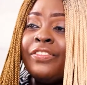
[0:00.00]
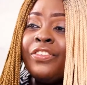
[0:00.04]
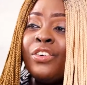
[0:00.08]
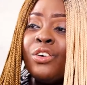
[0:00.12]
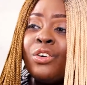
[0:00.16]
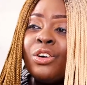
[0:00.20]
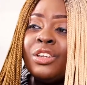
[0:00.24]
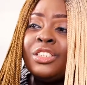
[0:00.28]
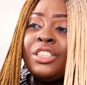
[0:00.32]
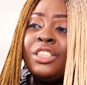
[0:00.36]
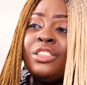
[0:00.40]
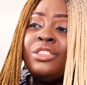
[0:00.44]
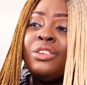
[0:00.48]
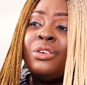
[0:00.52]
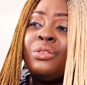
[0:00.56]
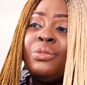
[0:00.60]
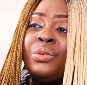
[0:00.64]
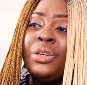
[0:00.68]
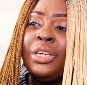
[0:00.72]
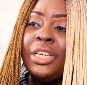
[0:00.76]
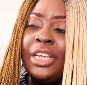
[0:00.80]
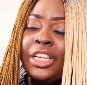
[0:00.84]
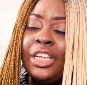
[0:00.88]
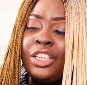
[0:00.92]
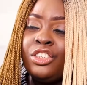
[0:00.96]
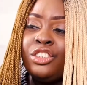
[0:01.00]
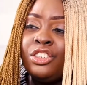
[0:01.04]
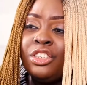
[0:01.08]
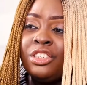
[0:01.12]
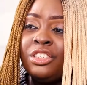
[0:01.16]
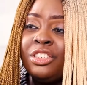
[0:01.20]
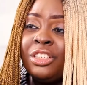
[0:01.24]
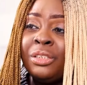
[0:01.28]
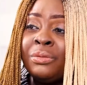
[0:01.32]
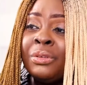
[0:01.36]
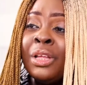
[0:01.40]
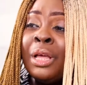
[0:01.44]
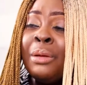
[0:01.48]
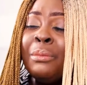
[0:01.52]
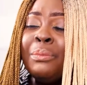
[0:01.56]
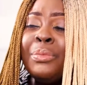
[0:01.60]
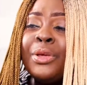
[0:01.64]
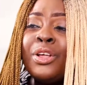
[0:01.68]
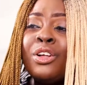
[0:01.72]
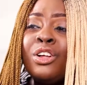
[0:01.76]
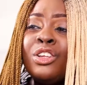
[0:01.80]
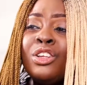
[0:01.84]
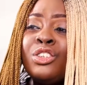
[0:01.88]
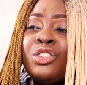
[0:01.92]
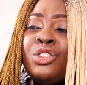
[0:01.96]
that focuses on relationships,
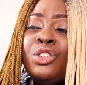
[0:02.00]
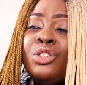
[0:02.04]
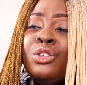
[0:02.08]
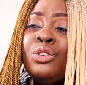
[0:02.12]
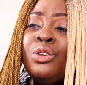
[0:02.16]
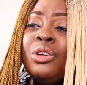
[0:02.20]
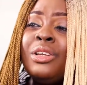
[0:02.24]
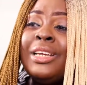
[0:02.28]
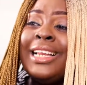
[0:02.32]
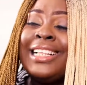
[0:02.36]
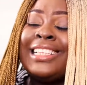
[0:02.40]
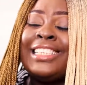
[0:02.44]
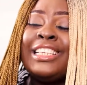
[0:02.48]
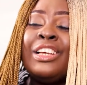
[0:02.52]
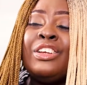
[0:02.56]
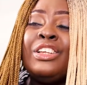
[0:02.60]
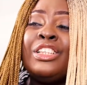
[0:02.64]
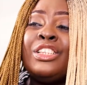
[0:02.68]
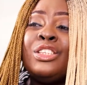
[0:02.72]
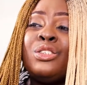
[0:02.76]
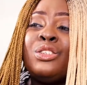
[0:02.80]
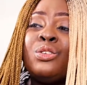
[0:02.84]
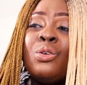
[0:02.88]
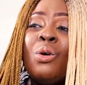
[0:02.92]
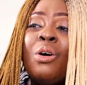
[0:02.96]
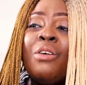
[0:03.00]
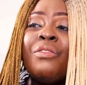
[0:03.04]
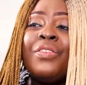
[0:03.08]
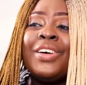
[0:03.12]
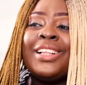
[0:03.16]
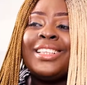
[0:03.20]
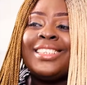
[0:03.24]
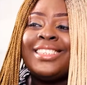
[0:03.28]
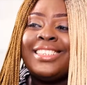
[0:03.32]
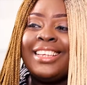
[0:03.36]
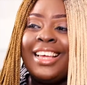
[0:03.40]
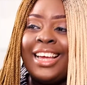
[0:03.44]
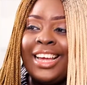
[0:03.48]
because you know that it is over